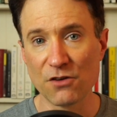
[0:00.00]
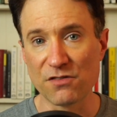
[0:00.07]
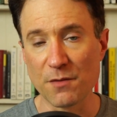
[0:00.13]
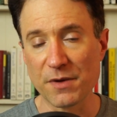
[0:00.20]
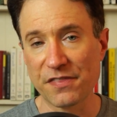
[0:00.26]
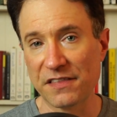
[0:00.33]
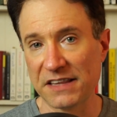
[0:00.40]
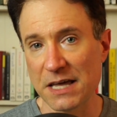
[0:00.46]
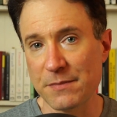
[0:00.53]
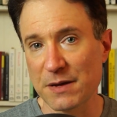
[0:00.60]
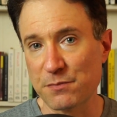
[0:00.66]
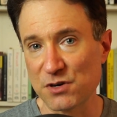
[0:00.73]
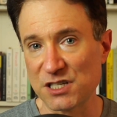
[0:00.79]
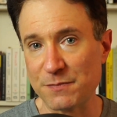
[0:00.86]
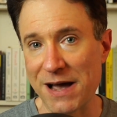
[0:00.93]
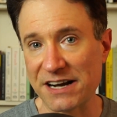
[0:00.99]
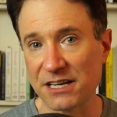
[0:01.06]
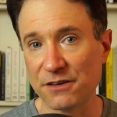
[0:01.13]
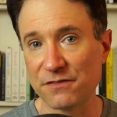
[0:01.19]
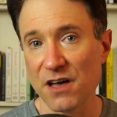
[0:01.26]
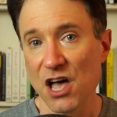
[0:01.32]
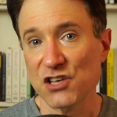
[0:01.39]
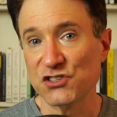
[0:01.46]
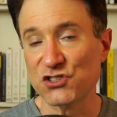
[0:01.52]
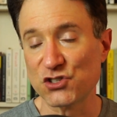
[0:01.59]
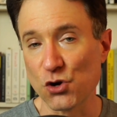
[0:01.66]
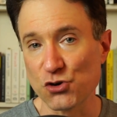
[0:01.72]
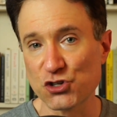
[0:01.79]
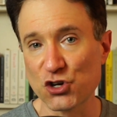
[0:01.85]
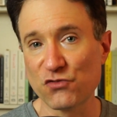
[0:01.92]
From a Thelemic perspective,
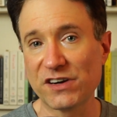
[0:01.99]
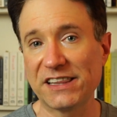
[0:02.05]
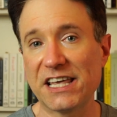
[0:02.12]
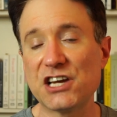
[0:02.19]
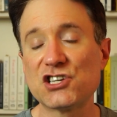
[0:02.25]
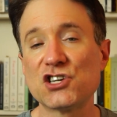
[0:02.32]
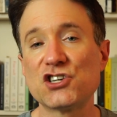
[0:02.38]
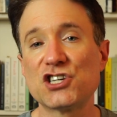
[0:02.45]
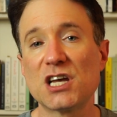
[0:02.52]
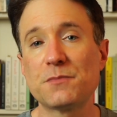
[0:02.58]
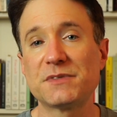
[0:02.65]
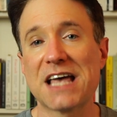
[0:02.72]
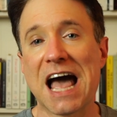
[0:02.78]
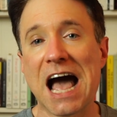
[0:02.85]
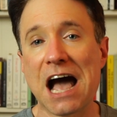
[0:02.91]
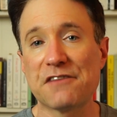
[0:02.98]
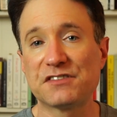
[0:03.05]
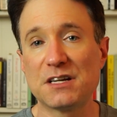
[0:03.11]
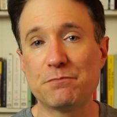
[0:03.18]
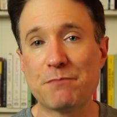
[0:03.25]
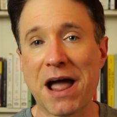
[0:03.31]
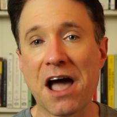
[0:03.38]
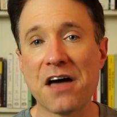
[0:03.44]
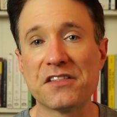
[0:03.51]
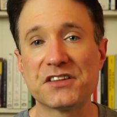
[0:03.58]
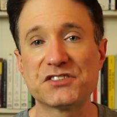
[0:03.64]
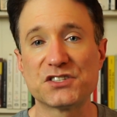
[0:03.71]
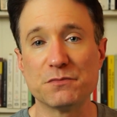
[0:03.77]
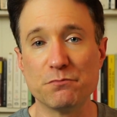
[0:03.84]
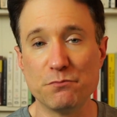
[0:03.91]
social relationships have to
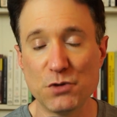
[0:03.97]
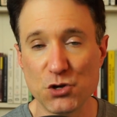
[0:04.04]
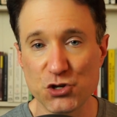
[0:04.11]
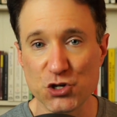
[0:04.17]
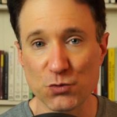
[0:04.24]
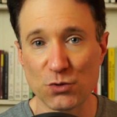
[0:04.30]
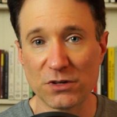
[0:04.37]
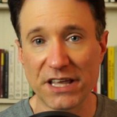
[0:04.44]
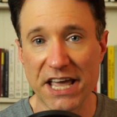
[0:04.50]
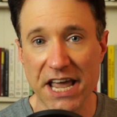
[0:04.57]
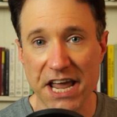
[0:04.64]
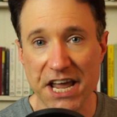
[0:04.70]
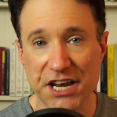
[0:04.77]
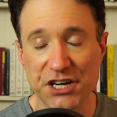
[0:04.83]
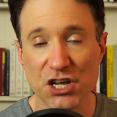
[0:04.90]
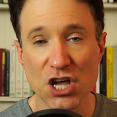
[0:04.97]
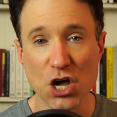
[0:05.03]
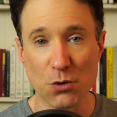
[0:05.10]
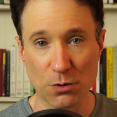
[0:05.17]
balance mutual aid